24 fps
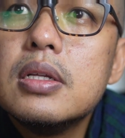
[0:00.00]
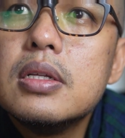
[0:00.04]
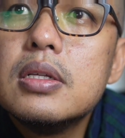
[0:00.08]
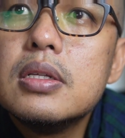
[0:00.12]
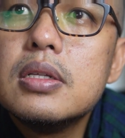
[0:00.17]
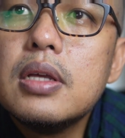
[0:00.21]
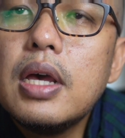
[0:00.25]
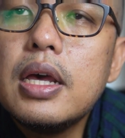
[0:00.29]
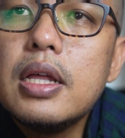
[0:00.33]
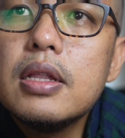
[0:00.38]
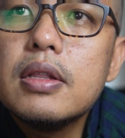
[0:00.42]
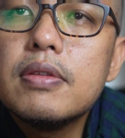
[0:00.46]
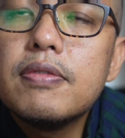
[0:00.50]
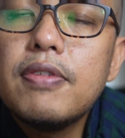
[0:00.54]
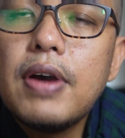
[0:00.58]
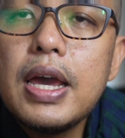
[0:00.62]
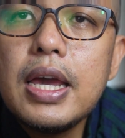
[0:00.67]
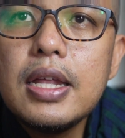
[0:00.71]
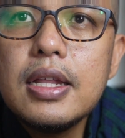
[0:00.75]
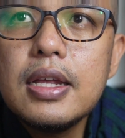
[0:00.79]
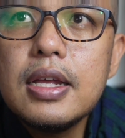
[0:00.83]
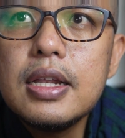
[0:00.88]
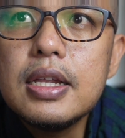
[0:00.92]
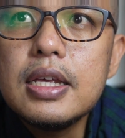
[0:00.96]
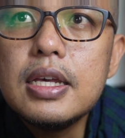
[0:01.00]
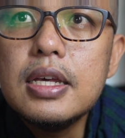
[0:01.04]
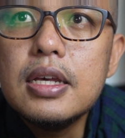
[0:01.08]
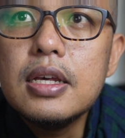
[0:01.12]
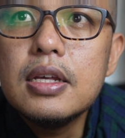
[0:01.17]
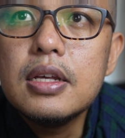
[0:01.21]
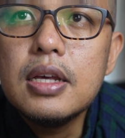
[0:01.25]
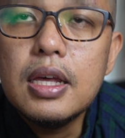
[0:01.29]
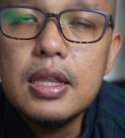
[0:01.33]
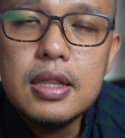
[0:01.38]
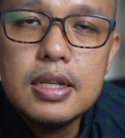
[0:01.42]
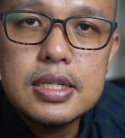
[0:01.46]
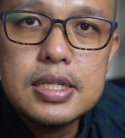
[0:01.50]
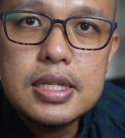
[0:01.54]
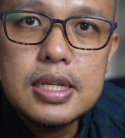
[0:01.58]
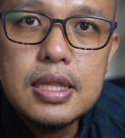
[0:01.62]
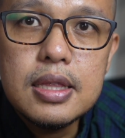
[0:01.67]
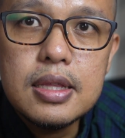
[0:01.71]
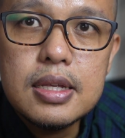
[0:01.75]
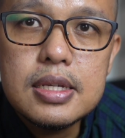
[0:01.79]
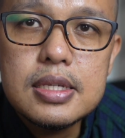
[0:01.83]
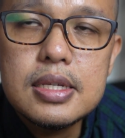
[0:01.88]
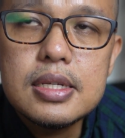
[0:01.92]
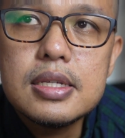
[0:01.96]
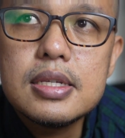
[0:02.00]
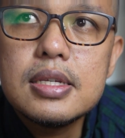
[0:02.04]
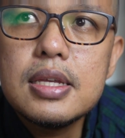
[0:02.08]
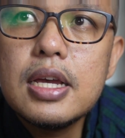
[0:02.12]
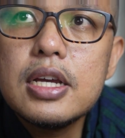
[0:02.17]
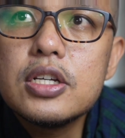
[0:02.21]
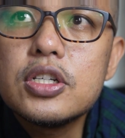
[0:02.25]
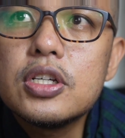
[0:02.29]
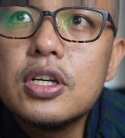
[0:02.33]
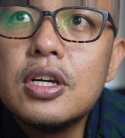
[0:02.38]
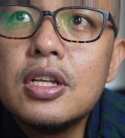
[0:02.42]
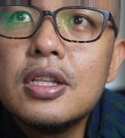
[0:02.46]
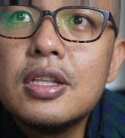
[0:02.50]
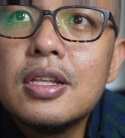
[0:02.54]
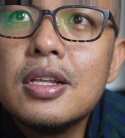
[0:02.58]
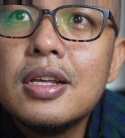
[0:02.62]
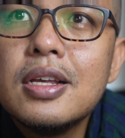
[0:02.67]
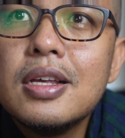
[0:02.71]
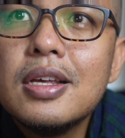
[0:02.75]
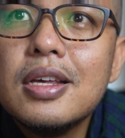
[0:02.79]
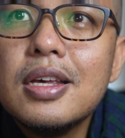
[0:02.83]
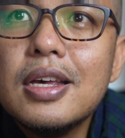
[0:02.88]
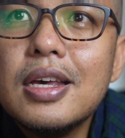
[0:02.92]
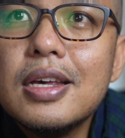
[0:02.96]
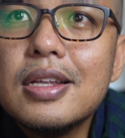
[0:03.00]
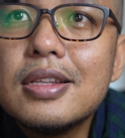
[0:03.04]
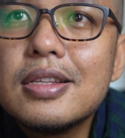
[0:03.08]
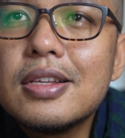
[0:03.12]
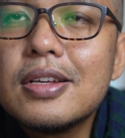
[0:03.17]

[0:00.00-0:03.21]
And finally, in the synthesis session, it